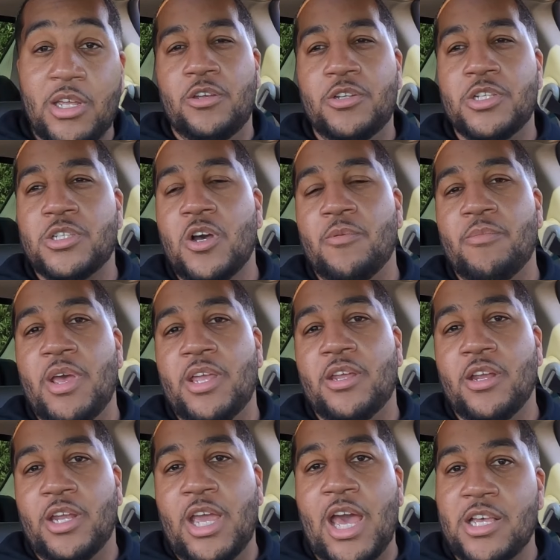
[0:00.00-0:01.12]
you're just gonna make your
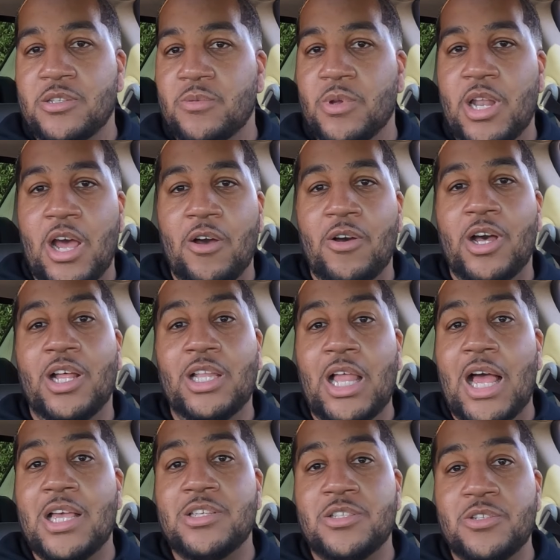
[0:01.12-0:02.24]
gas run out a
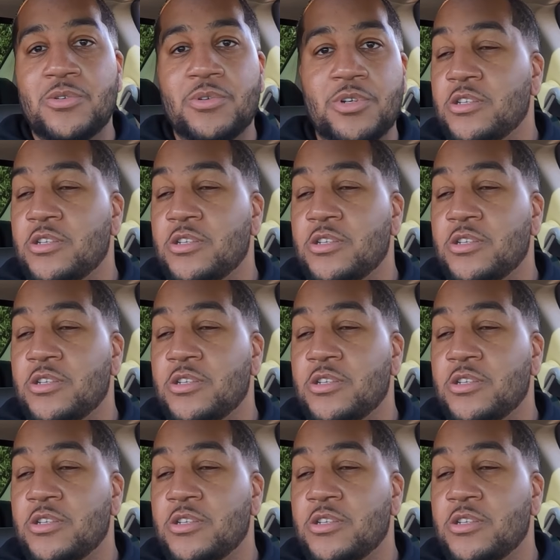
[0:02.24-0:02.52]
lot sooner.